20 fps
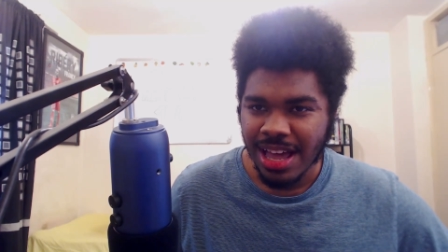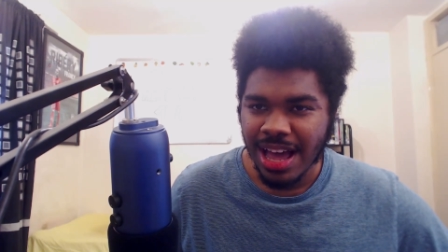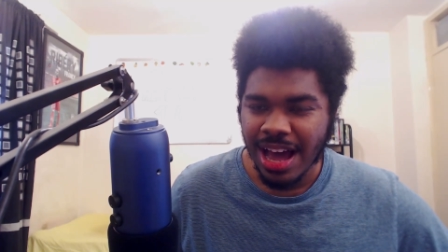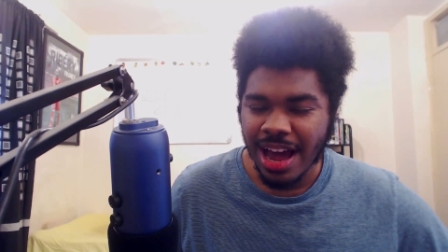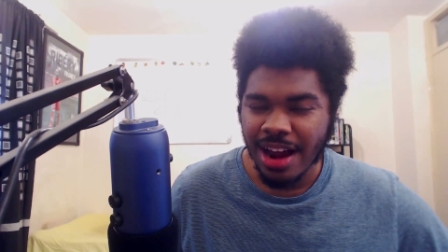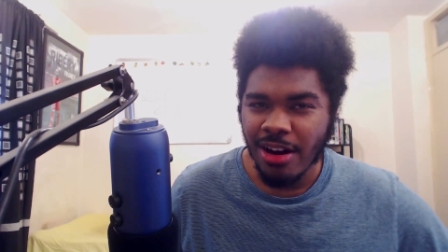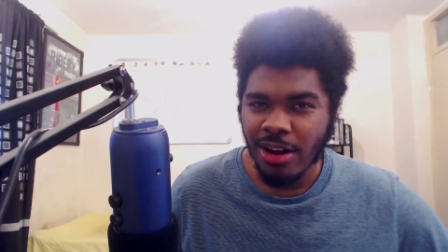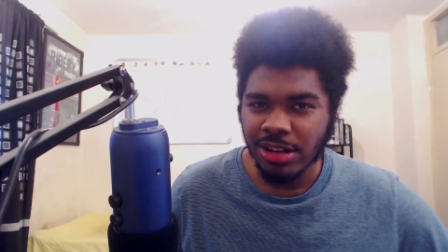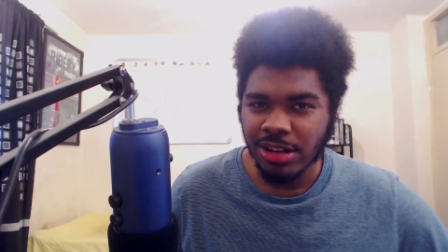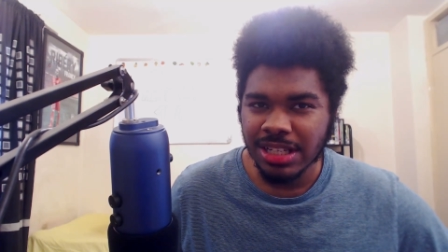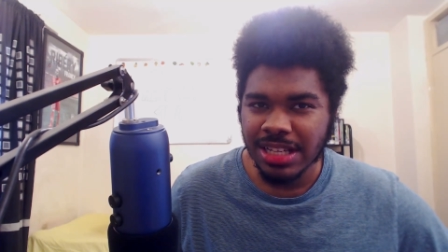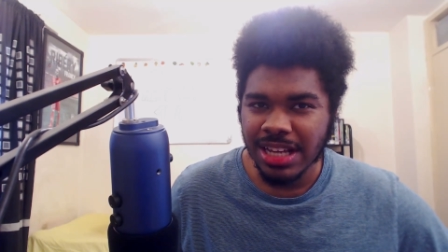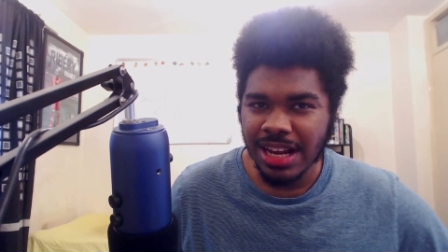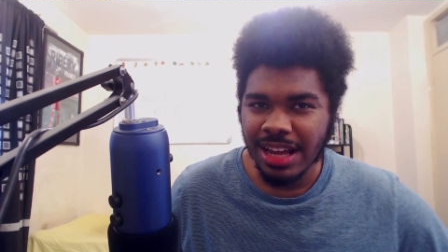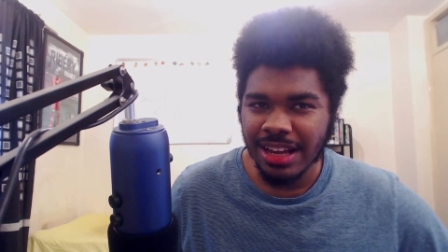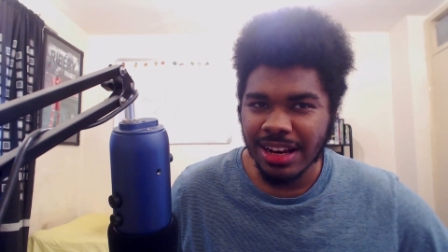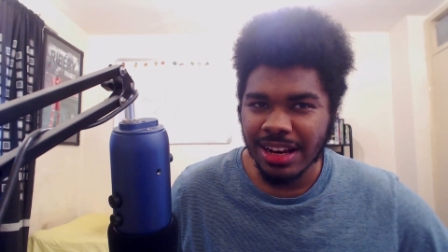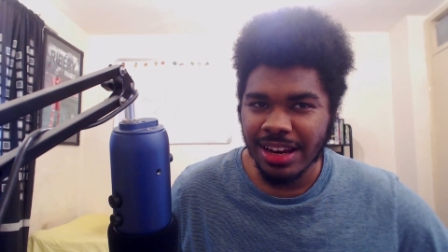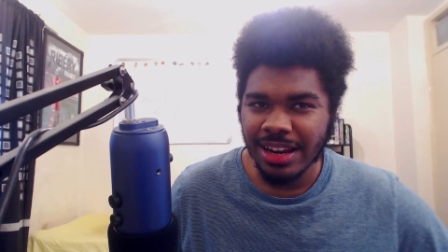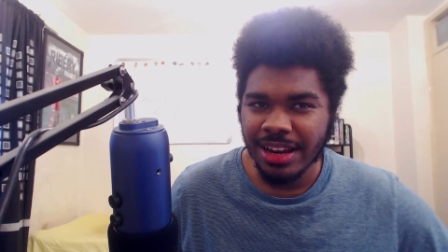And I'm not to say
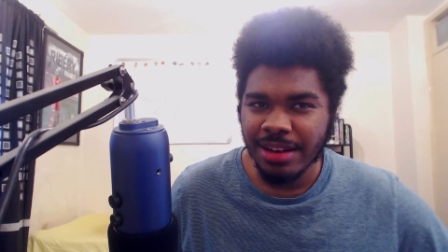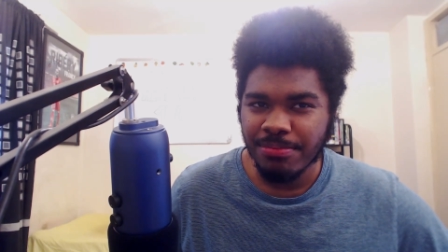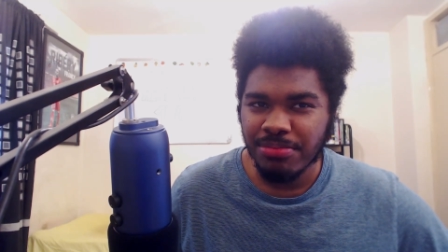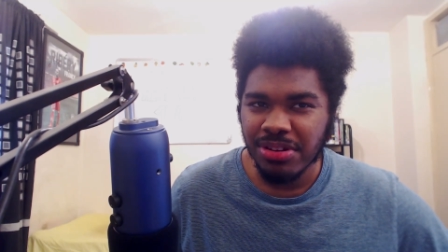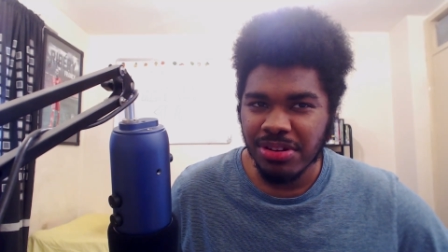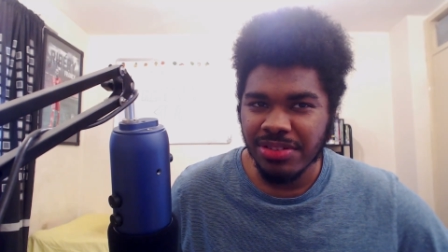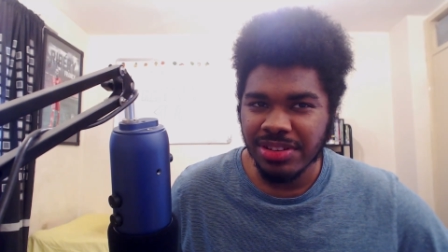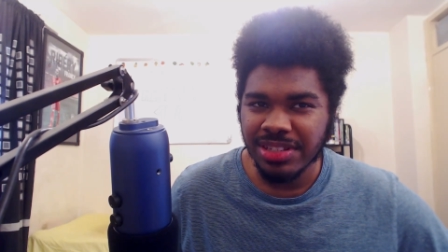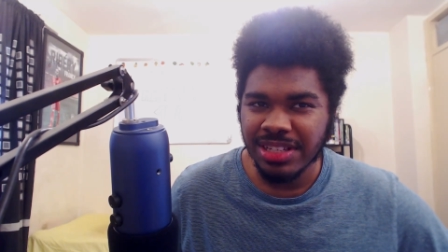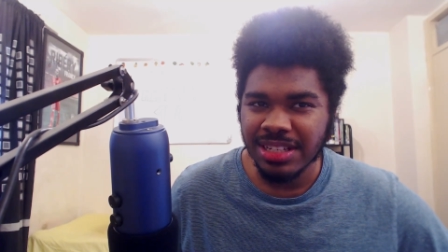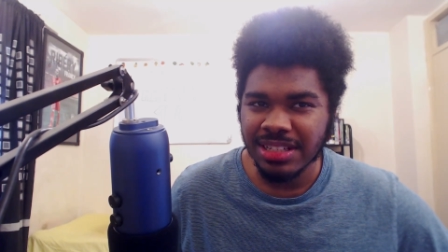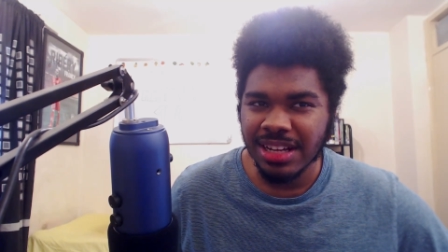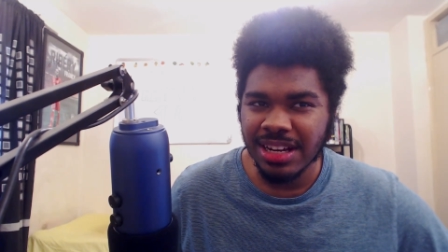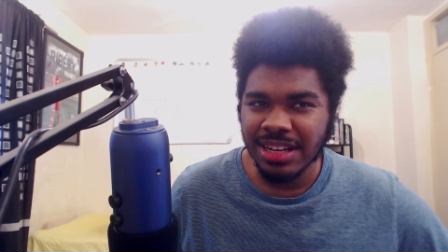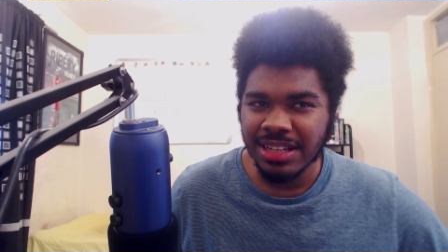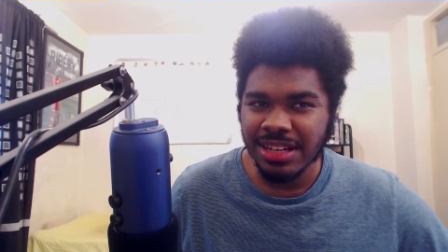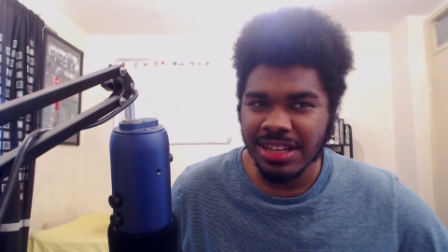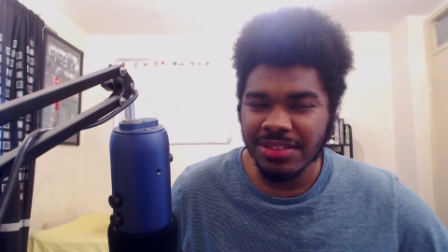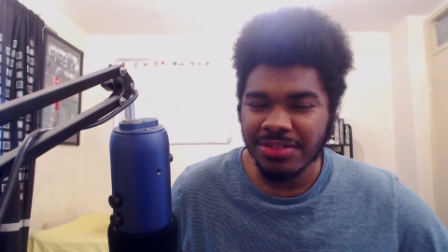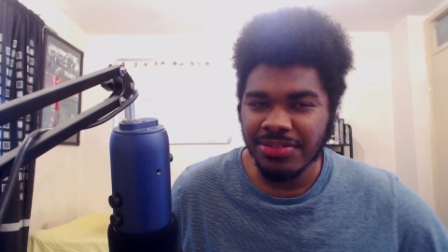like in the previous season
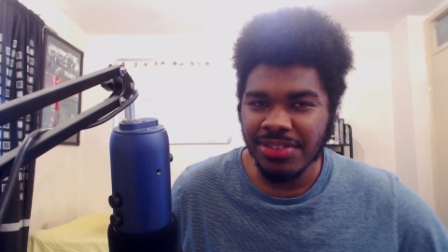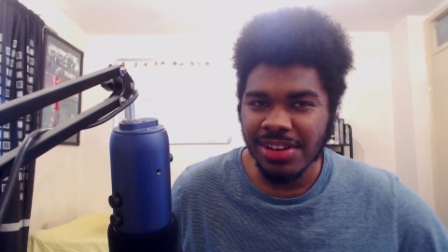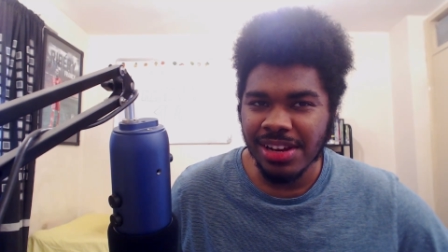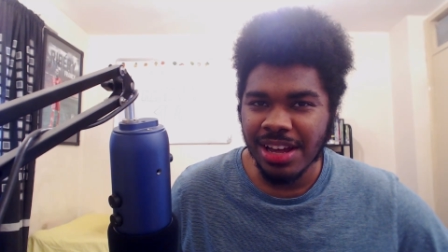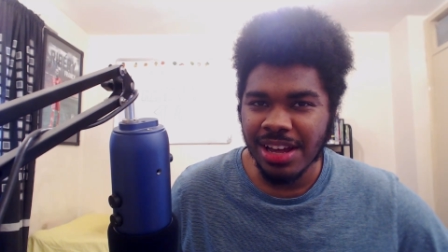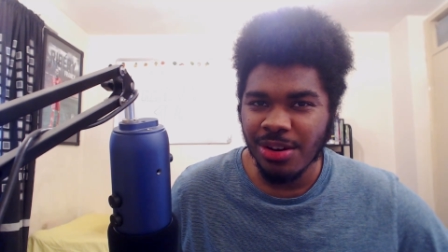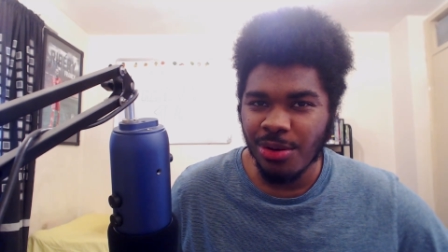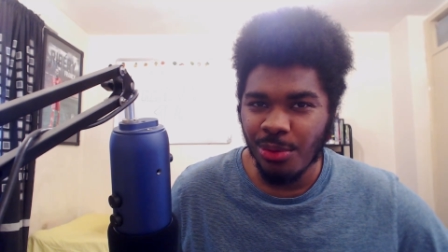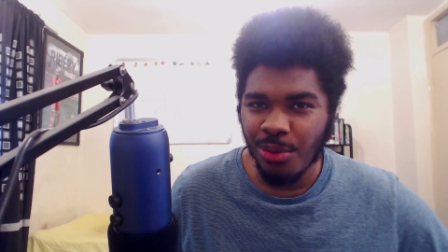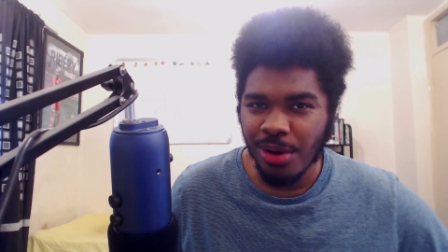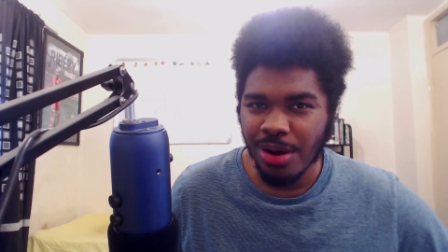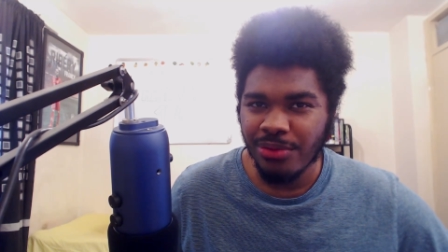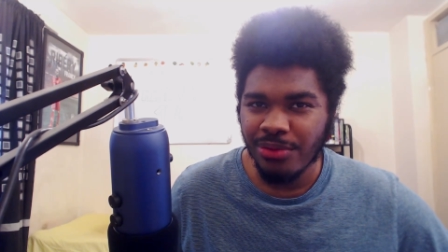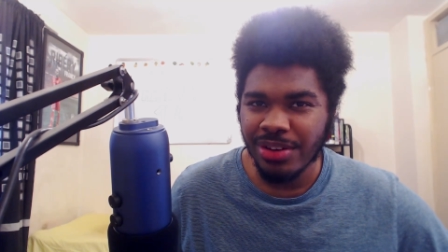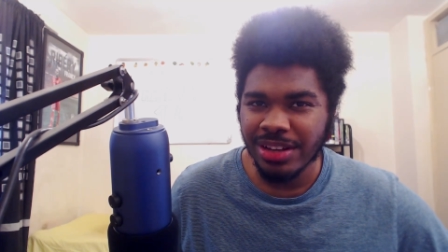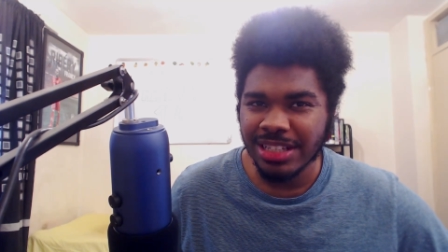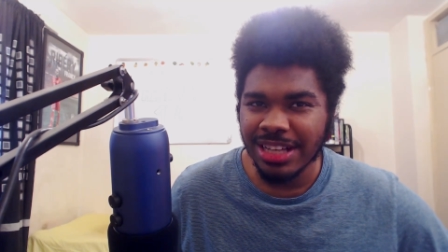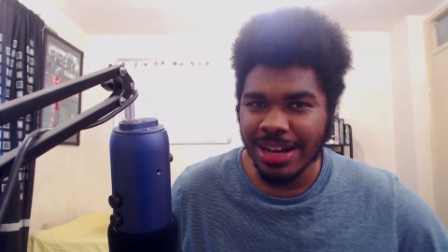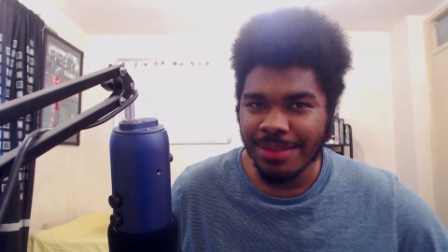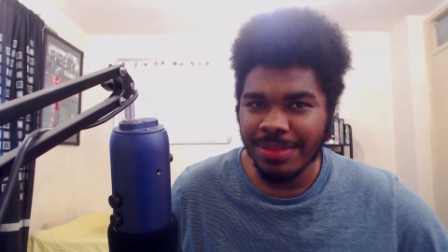it didn't feel like one
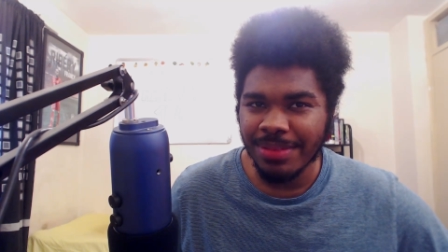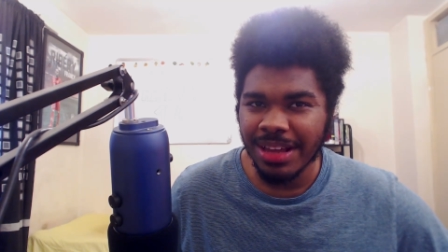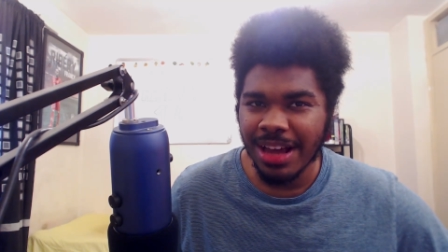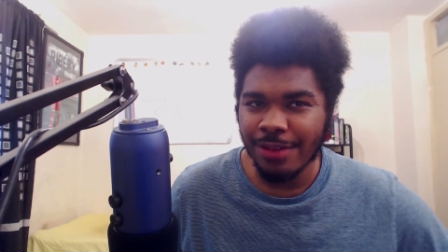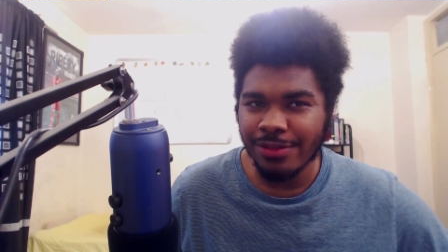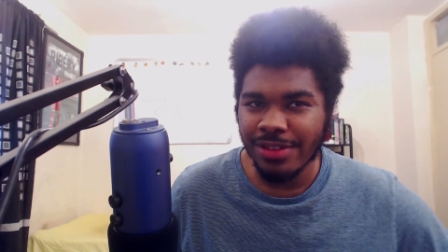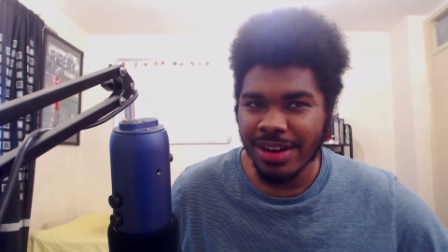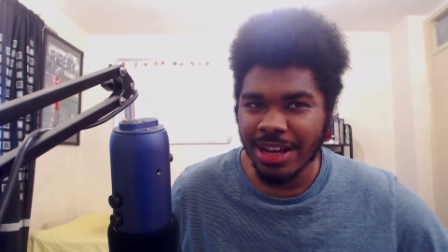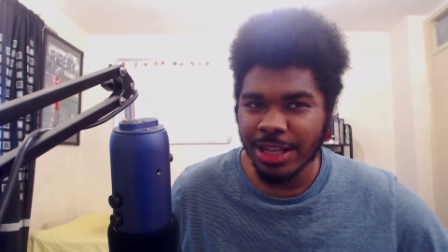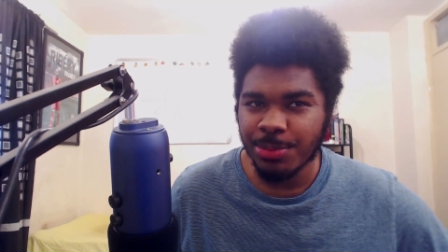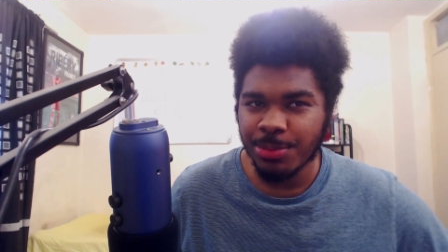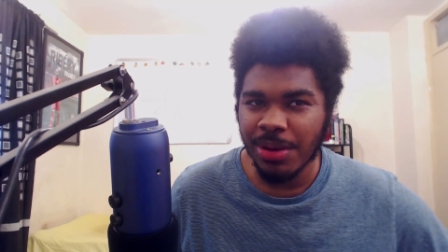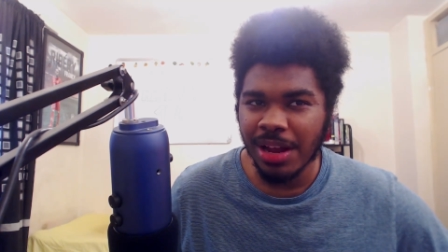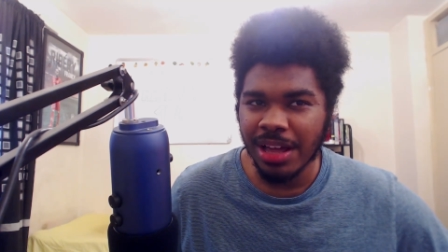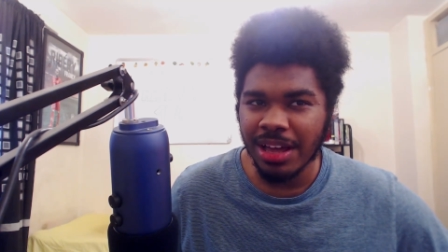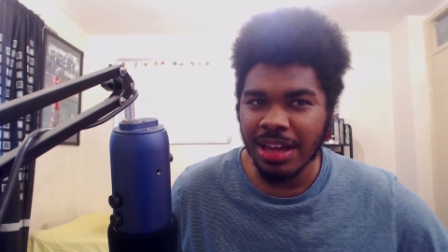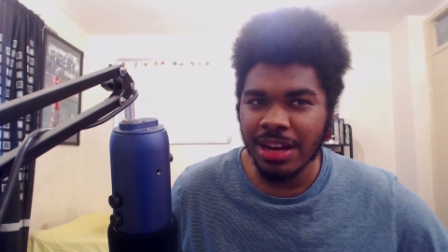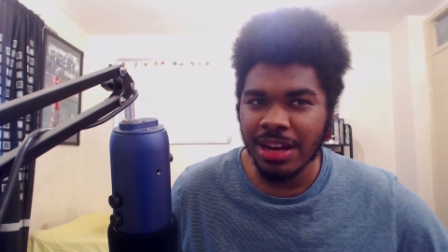thing's happening after the next, but like in